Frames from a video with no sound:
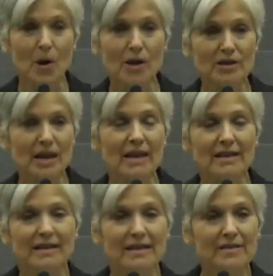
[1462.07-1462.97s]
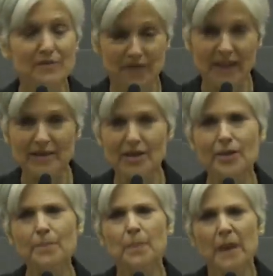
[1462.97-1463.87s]
wrong side of the fence
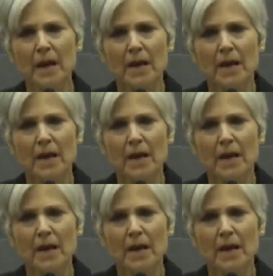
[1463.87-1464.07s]
here